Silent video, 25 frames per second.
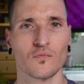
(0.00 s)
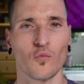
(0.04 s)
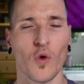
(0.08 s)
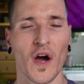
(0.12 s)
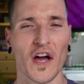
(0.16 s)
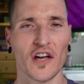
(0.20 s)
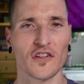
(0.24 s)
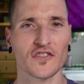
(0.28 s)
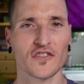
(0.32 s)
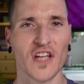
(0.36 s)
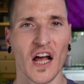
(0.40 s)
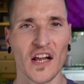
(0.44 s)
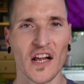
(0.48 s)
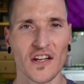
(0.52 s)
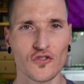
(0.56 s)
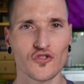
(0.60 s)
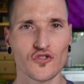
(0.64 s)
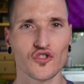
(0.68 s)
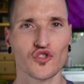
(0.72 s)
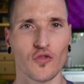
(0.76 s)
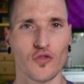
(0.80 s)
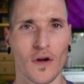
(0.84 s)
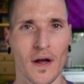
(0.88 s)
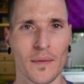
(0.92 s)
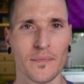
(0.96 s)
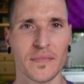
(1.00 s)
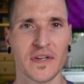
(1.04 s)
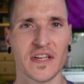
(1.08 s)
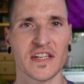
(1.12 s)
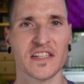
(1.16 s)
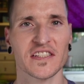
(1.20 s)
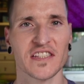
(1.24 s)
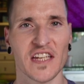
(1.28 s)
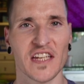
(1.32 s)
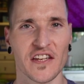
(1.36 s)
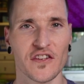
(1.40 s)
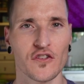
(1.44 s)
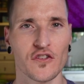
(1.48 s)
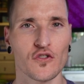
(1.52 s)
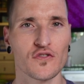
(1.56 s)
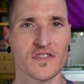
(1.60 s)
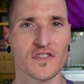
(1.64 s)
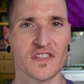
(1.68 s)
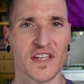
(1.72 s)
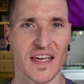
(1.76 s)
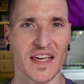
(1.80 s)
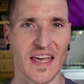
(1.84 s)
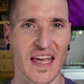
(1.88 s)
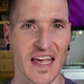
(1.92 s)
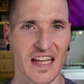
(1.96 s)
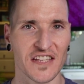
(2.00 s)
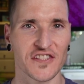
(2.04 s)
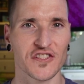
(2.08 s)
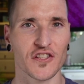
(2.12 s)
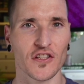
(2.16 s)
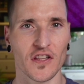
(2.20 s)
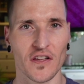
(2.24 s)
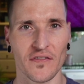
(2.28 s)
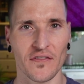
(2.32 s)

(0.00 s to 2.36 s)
While Donald Trump continues to cancel